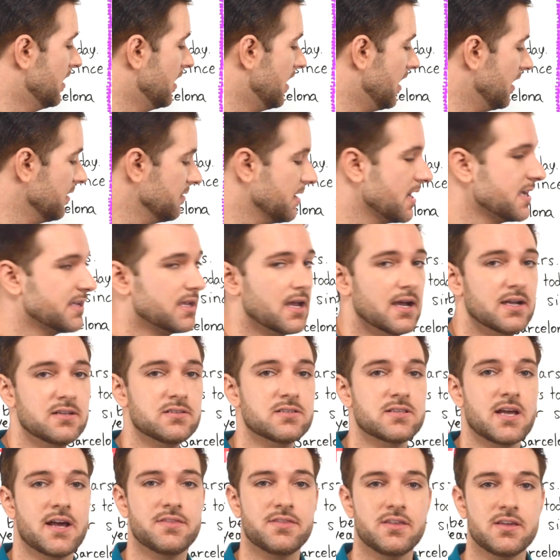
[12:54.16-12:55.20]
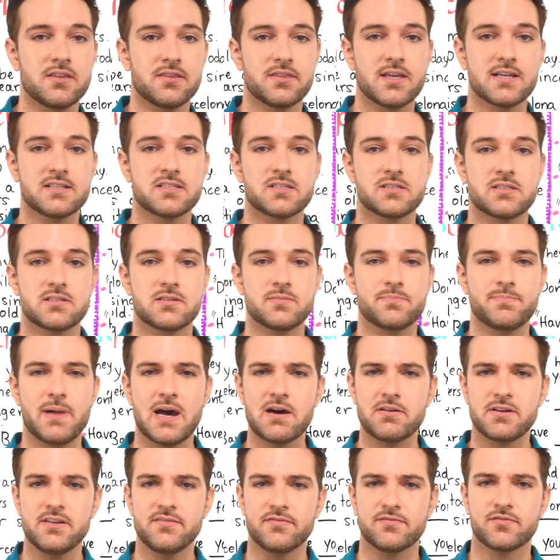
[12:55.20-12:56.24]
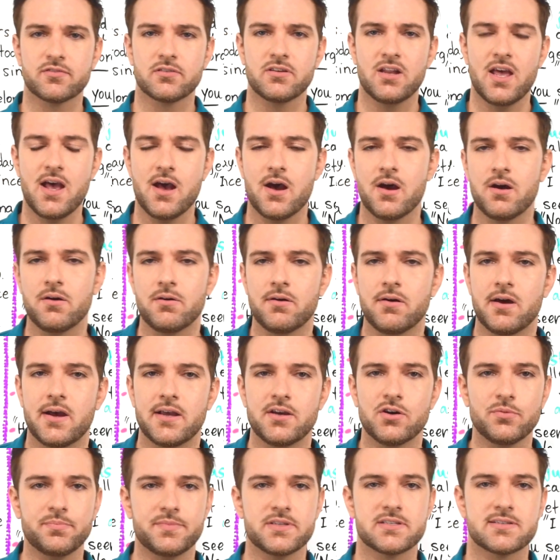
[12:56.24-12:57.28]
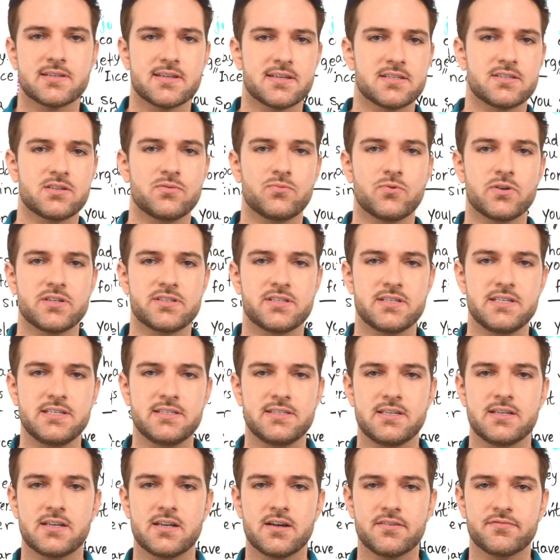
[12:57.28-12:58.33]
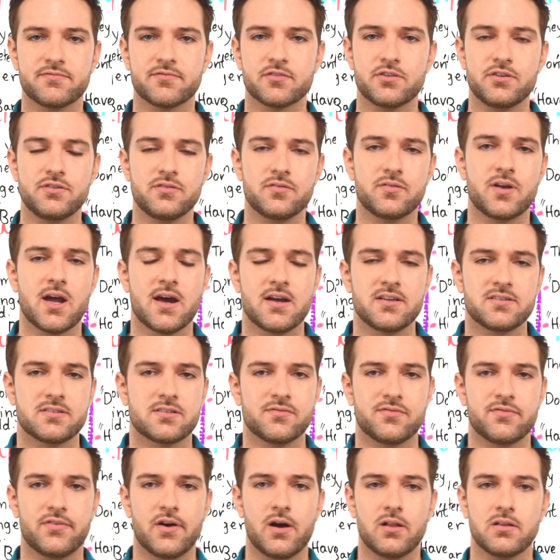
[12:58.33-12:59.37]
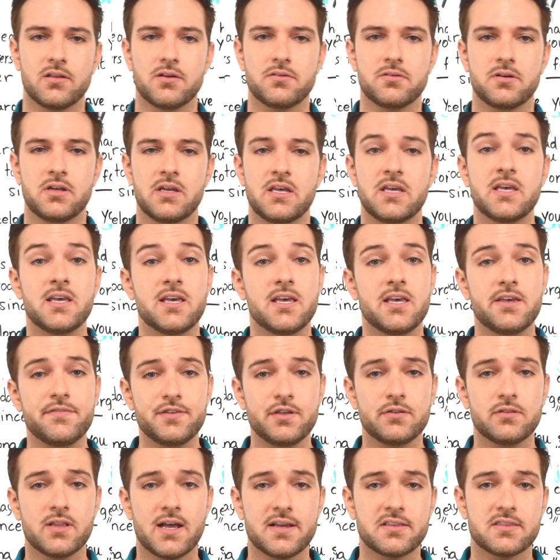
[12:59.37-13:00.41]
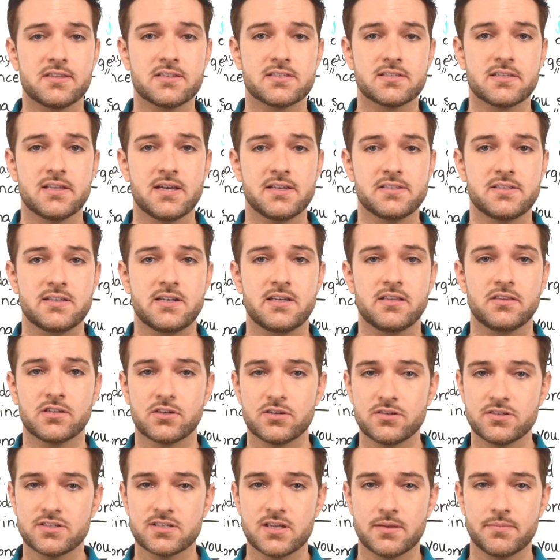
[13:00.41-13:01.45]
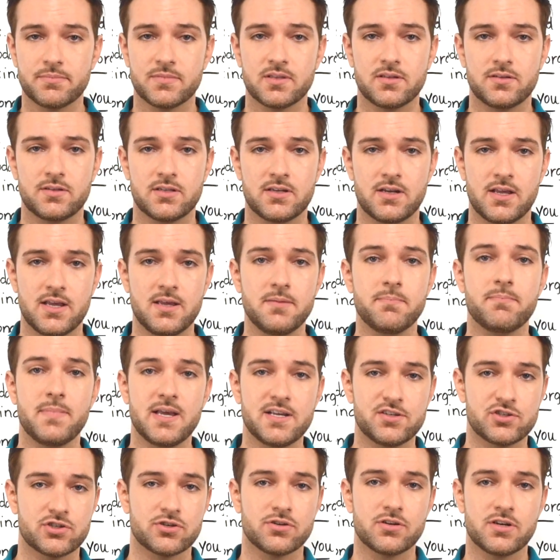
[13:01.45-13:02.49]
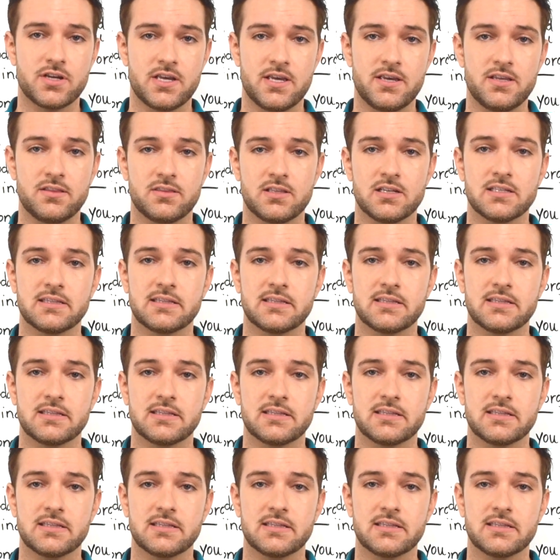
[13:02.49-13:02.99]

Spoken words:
All right, guys, I think that's about it for now. I hope this lesson was easy enough for you guys to follow. If you liked this lesson and learned something today, make sure to hit the